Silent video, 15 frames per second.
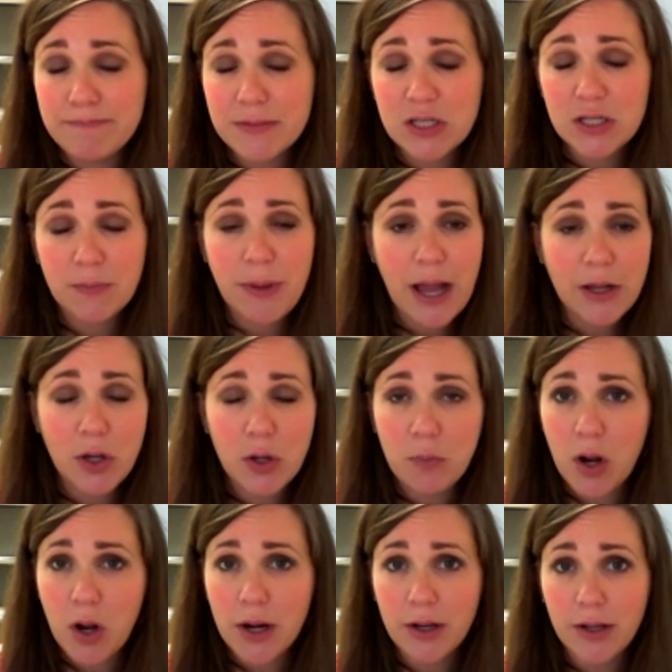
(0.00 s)
tobacco
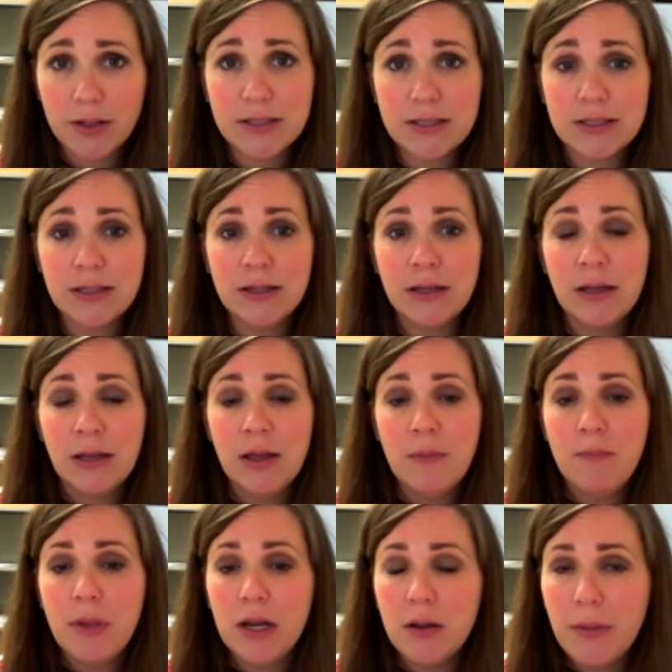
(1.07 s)
products,
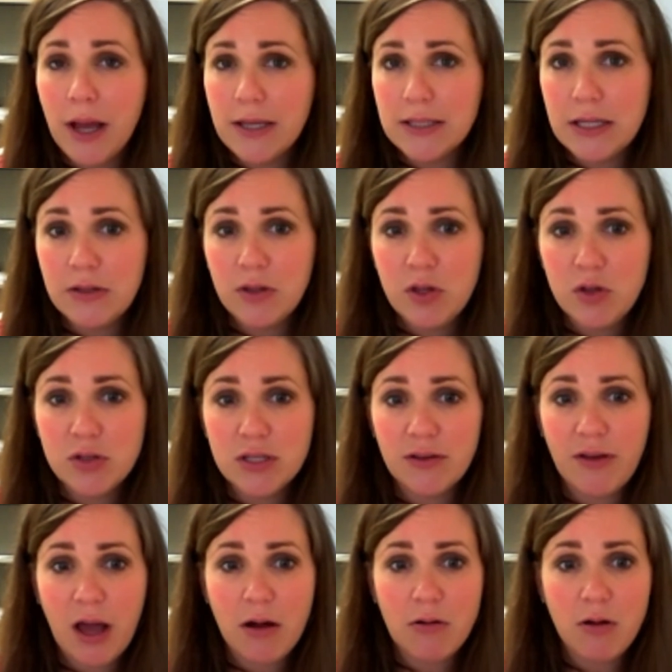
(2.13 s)
minimizing the use of
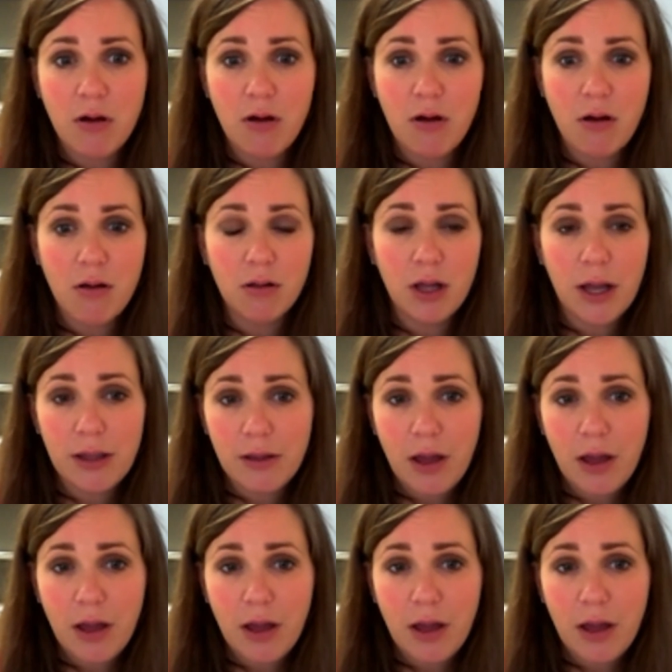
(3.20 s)
alcohol,